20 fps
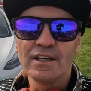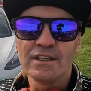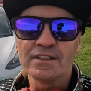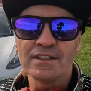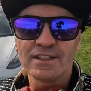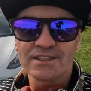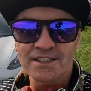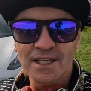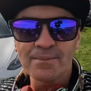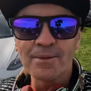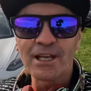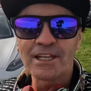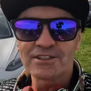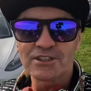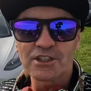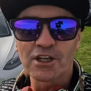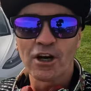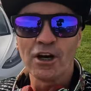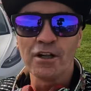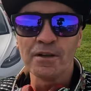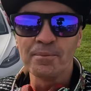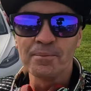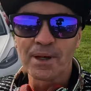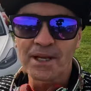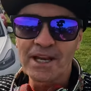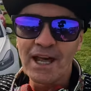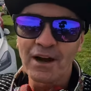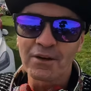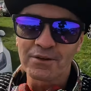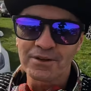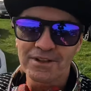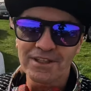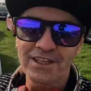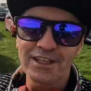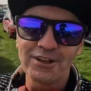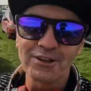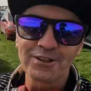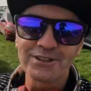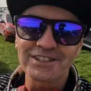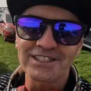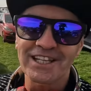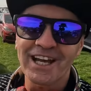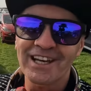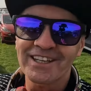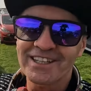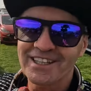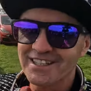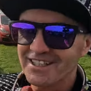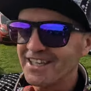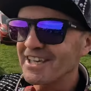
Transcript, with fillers: The summer is gone, but now it looks like